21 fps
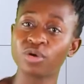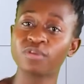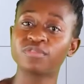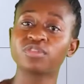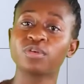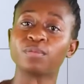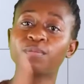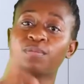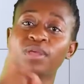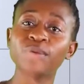
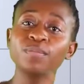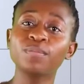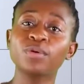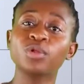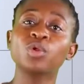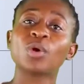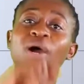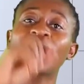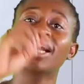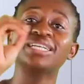of the
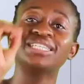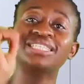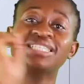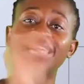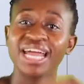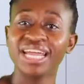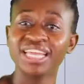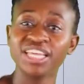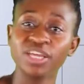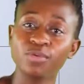people who are
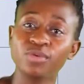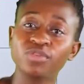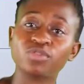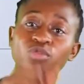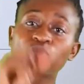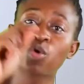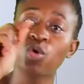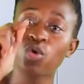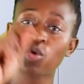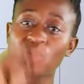dying
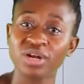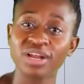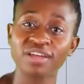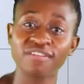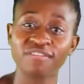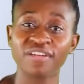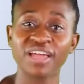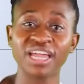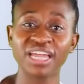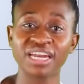with
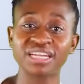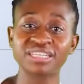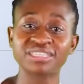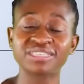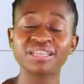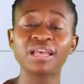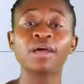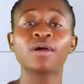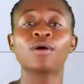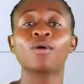
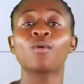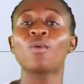coronavirus,